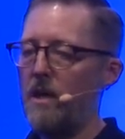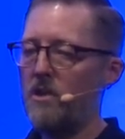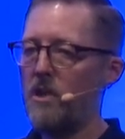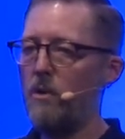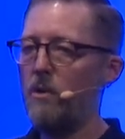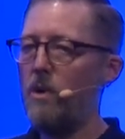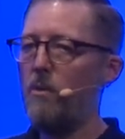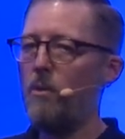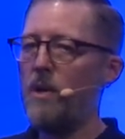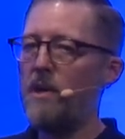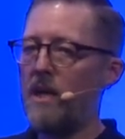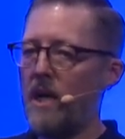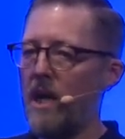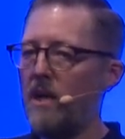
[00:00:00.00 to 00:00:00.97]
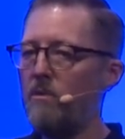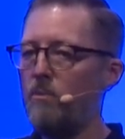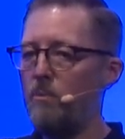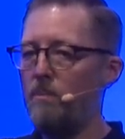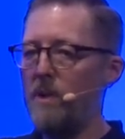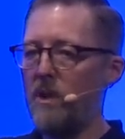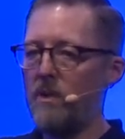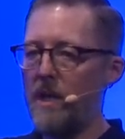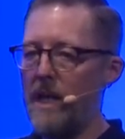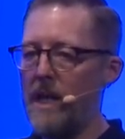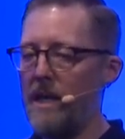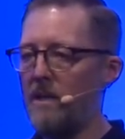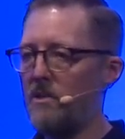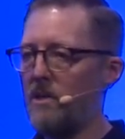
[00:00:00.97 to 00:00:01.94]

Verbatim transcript: So we kind of build it in.